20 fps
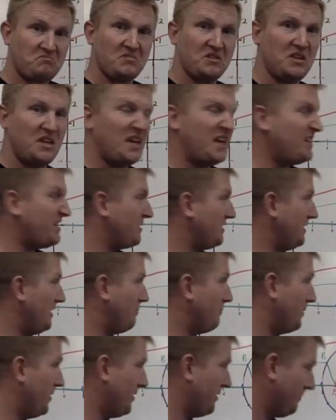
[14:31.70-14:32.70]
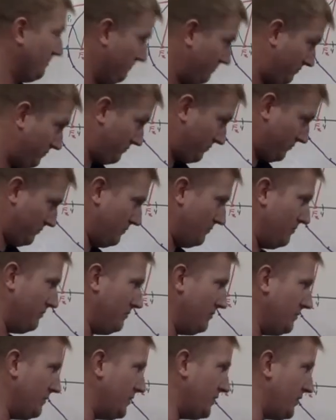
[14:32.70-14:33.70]
neat number.
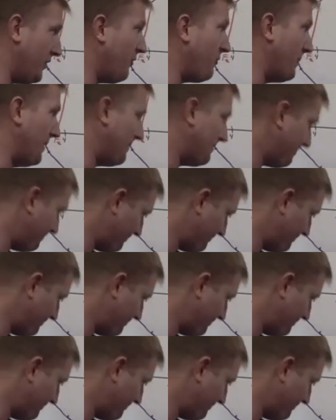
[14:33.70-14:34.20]
Excuse me.